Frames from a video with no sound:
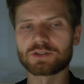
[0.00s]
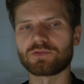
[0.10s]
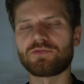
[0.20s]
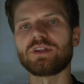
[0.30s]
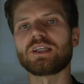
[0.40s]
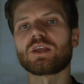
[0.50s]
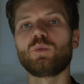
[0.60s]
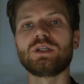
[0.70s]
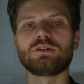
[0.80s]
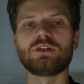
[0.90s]
also feel like
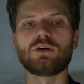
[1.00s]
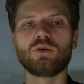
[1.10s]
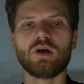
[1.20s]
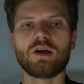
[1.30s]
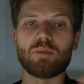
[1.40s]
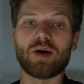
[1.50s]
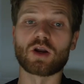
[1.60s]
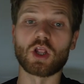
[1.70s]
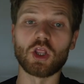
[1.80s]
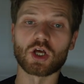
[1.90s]
we don't know
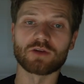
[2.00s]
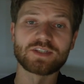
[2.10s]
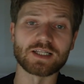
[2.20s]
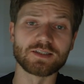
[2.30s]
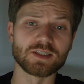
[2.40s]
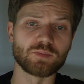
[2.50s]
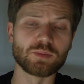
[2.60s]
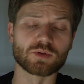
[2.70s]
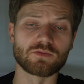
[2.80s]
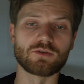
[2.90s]
about a lot of talented
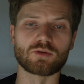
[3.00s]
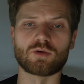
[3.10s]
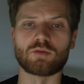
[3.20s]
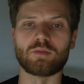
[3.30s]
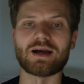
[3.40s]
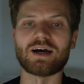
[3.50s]
people from